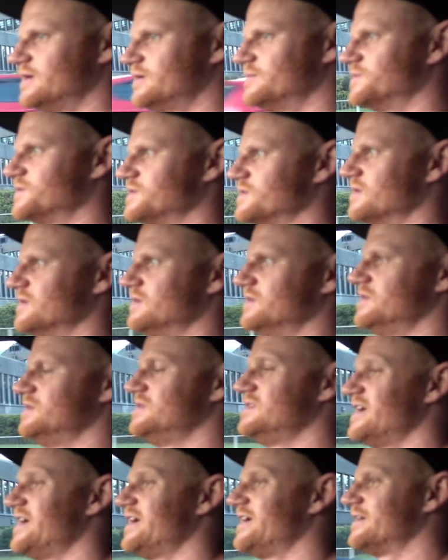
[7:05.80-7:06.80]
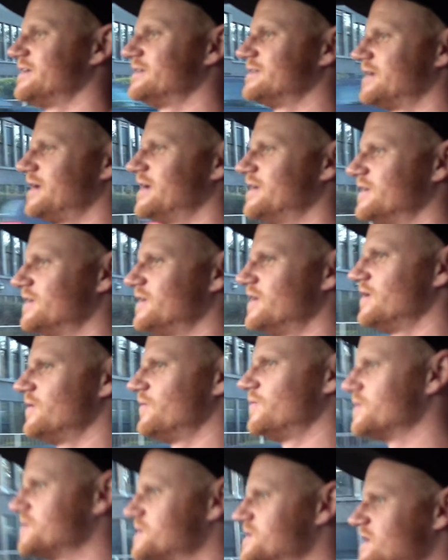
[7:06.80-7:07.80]
So yeah, I don't know,
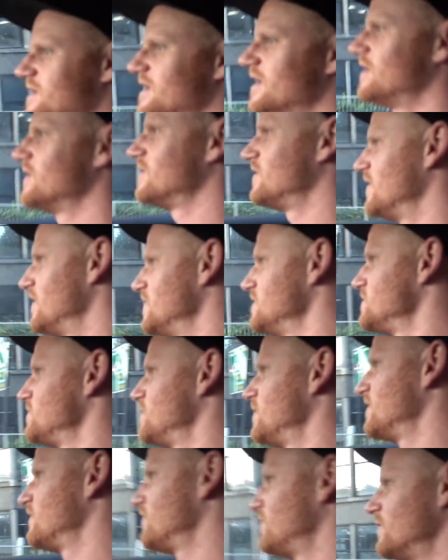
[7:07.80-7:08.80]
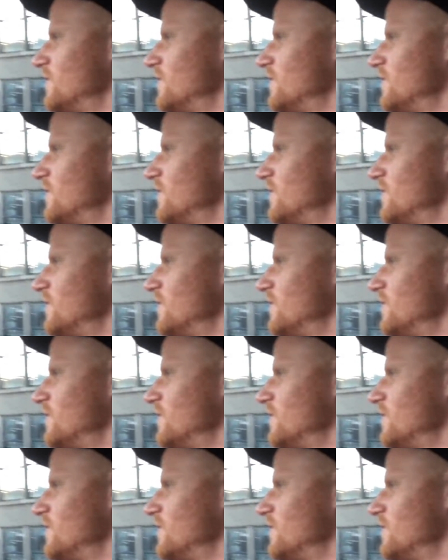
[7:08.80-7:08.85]
we'll see how it goes, but for